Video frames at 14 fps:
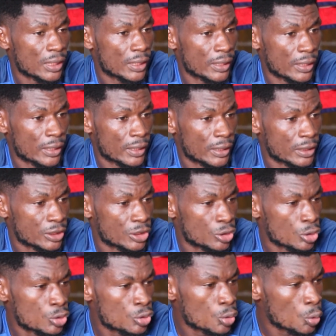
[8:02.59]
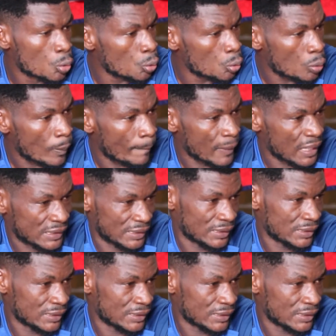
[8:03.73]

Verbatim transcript: uh, they don't know much